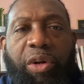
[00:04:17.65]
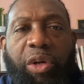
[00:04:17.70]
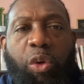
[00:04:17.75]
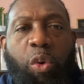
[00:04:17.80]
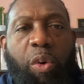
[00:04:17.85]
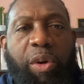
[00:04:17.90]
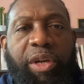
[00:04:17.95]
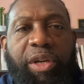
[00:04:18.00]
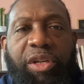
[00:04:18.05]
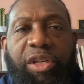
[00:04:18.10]

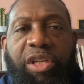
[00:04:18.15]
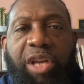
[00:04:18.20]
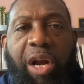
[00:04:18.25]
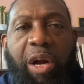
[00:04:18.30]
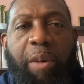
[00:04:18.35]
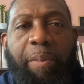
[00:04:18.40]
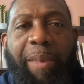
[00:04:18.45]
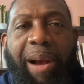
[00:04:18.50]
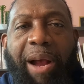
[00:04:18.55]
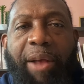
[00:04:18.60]
according to
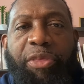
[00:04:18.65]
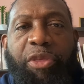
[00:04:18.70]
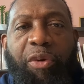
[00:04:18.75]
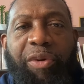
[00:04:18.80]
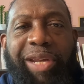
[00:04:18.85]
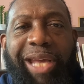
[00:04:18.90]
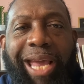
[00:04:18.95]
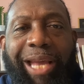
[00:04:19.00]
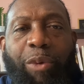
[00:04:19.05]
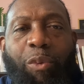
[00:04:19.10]
Jeremiah
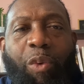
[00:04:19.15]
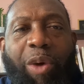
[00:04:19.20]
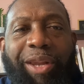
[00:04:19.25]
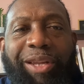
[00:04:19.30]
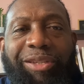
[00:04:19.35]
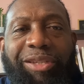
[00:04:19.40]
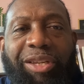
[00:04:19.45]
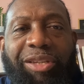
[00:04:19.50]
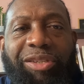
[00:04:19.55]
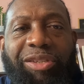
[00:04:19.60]
38 1
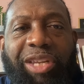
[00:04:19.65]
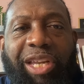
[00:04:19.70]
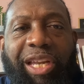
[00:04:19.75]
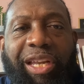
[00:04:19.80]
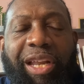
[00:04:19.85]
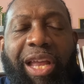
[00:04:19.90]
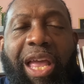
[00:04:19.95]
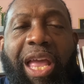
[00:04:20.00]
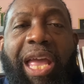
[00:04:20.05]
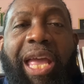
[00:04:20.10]
and 16.